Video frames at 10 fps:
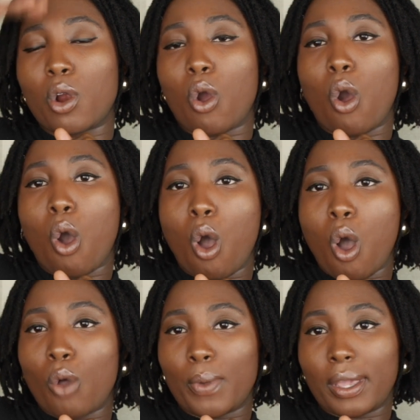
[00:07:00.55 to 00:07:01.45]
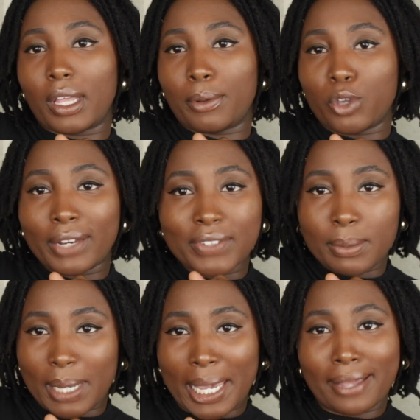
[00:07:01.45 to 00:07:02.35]
are all the way, like you can't even
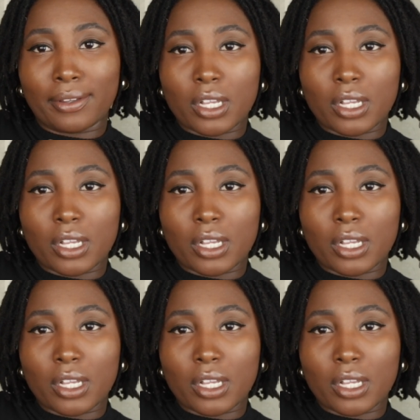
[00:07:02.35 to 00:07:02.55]
see my hand.